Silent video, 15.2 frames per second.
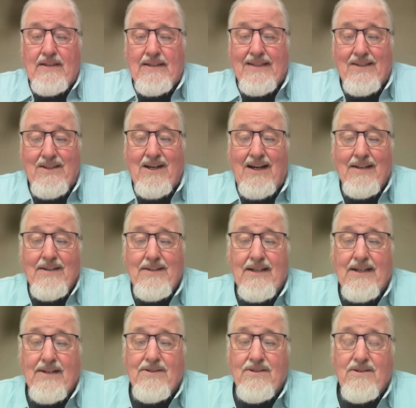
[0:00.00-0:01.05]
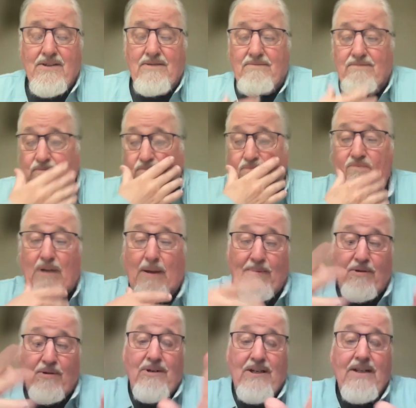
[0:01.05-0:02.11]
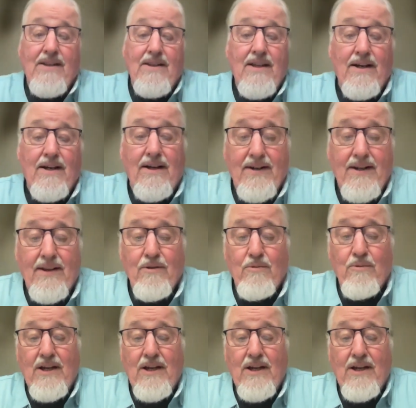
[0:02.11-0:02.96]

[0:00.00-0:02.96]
In context, I'm going to read it another